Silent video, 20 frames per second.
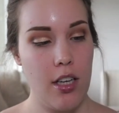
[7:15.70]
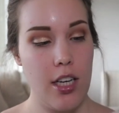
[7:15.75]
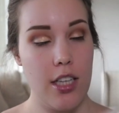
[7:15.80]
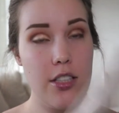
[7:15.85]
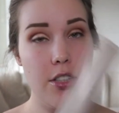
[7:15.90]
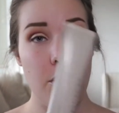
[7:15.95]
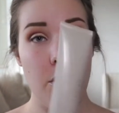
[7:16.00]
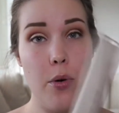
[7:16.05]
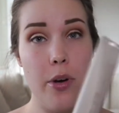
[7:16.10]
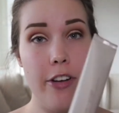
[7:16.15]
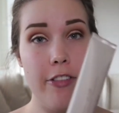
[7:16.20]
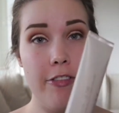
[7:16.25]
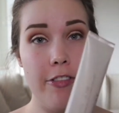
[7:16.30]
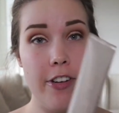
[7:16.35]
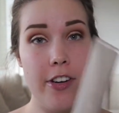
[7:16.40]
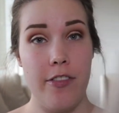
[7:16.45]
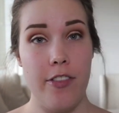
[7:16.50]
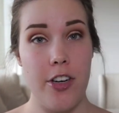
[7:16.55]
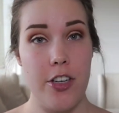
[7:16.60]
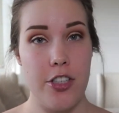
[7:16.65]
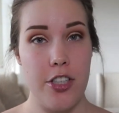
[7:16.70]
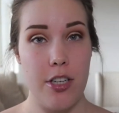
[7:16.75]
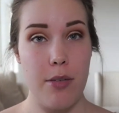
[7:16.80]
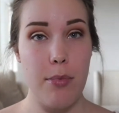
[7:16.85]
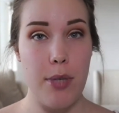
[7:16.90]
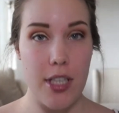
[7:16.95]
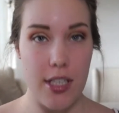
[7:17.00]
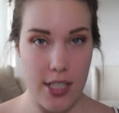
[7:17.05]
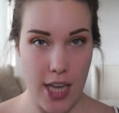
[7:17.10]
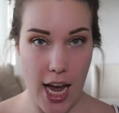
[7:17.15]
It's the oil-free
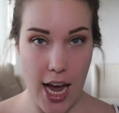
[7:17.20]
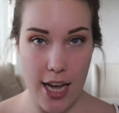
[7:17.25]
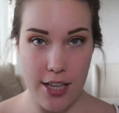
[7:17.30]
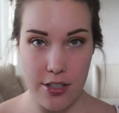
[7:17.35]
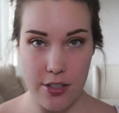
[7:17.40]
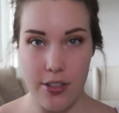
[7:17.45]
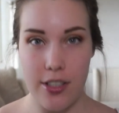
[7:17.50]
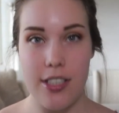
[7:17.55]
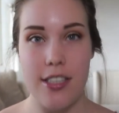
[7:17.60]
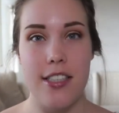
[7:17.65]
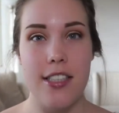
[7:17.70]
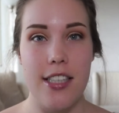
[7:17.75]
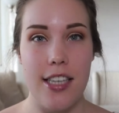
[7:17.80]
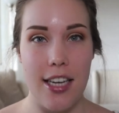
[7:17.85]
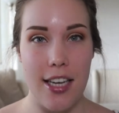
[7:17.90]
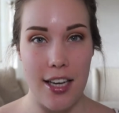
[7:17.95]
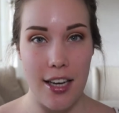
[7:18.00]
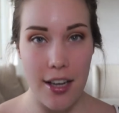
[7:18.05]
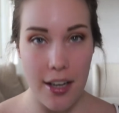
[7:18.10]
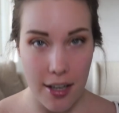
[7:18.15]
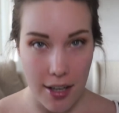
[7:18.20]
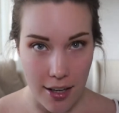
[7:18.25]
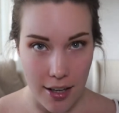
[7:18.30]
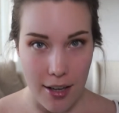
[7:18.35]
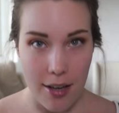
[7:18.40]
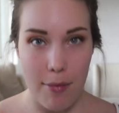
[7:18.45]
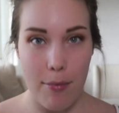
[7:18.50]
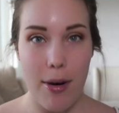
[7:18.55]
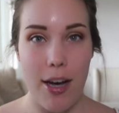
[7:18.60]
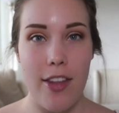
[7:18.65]
version because, as you can see
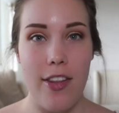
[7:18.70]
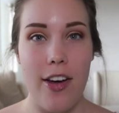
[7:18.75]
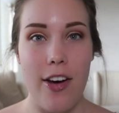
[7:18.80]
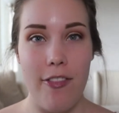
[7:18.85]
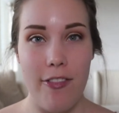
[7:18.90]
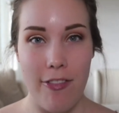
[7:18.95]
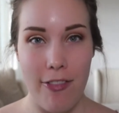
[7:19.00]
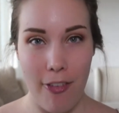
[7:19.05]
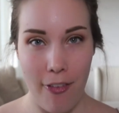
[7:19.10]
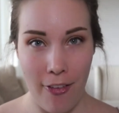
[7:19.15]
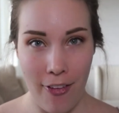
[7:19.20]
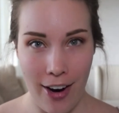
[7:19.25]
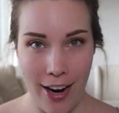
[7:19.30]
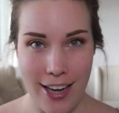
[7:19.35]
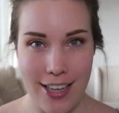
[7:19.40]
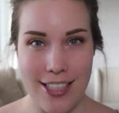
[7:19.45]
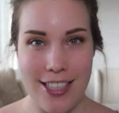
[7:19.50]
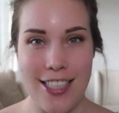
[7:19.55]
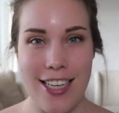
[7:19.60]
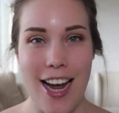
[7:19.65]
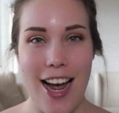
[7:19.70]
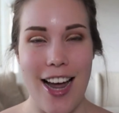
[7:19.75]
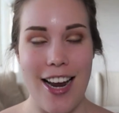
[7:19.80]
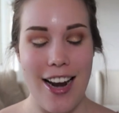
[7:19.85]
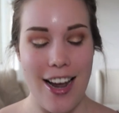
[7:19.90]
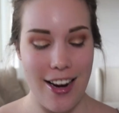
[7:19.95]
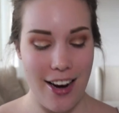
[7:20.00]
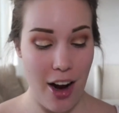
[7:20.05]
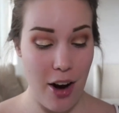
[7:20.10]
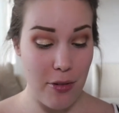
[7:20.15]
by that forehead
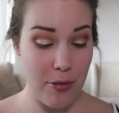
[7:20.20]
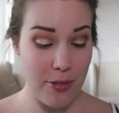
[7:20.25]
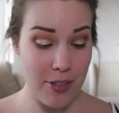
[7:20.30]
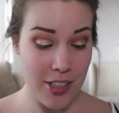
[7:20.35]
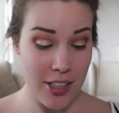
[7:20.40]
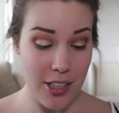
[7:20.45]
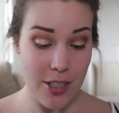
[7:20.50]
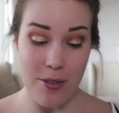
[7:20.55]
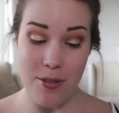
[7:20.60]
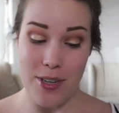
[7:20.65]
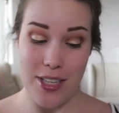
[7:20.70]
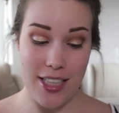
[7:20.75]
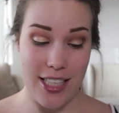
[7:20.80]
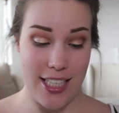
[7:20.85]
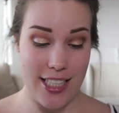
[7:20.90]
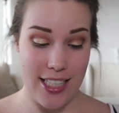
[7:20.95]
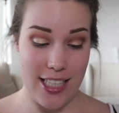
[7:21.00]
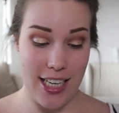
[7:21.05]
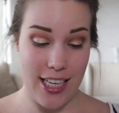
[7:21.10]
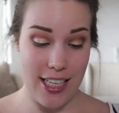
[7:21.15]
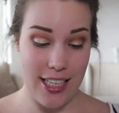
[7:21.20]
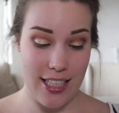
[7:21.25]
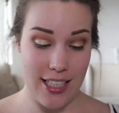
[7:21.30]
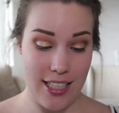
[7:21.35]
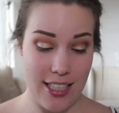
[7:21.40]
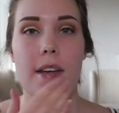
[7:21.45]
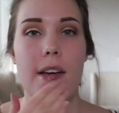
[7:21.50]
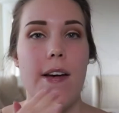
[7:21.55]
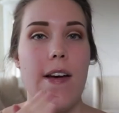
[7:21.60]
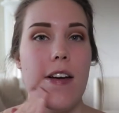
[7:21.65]
shine, I got really oily
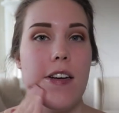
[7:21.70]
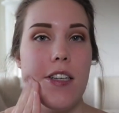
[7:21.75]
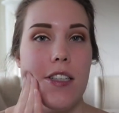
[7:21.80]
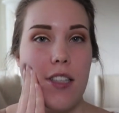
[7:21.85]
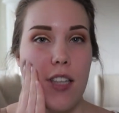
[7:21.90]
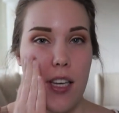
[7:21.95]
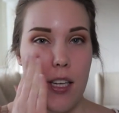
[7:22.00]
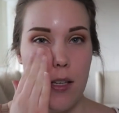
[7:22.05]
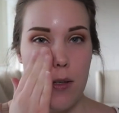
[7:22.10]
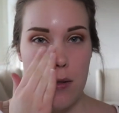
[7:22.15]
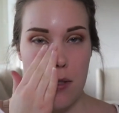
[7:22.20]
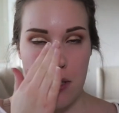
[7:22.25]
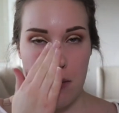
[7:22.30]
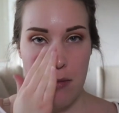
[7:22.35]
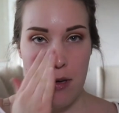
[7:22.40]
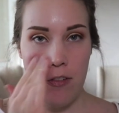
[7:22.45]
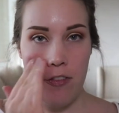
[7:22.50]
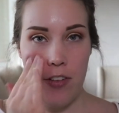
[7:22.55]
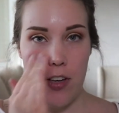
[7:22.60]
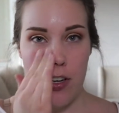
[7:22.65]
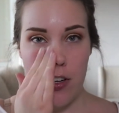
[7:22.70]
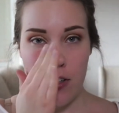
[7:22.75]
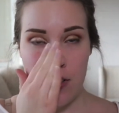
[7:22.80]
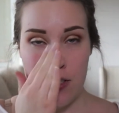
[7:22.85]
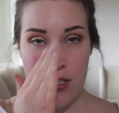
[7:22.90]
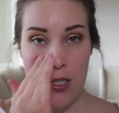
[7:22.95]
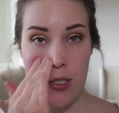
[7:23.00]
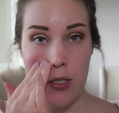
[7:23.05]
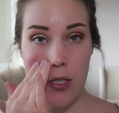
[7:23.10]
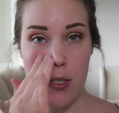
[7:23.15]
skin. I just like using my
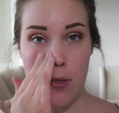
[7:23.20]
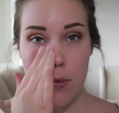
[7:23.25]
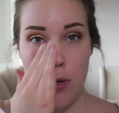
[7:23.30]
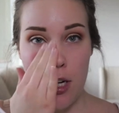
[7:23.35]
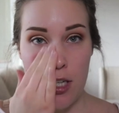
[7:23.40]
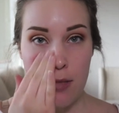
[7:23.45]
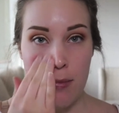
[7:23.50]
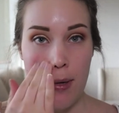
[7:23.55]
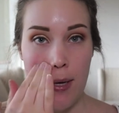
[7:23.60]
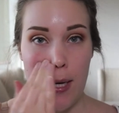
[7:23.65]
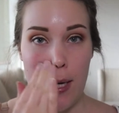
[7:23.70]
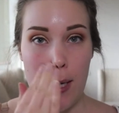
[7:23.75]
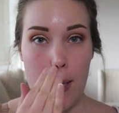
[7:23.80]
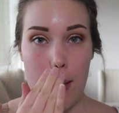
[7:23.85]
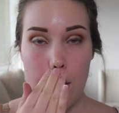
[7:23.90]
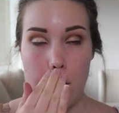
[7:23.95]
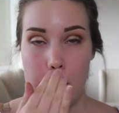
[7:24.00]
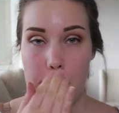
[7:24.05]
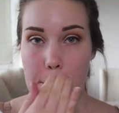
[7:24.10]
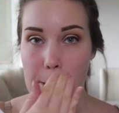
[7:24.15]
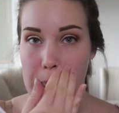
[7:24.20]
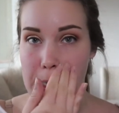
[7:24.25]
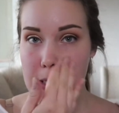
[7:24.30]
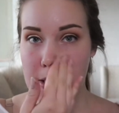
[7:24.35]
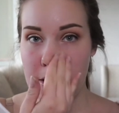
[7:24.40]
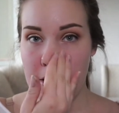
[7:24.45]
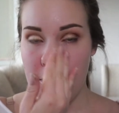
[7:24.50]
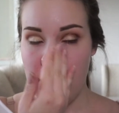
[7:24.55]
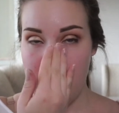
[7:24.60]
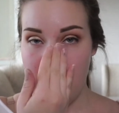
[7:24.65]
fingers. I just washed my hands
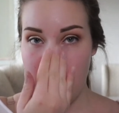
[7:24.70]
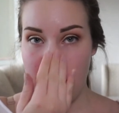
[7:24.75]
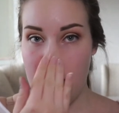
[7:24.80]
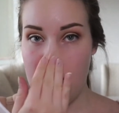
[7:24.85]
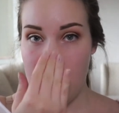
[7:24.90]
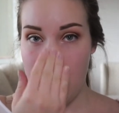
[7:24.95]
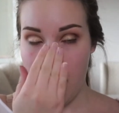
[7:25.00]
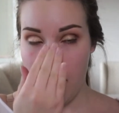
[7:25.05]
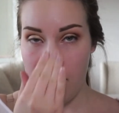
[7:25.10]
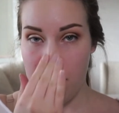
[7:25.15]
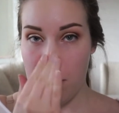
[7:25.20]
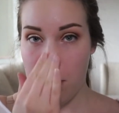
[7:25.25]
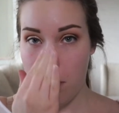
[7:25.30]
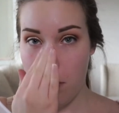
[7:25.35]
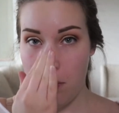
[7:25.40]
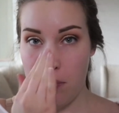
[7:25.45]
because, you know, I had to get that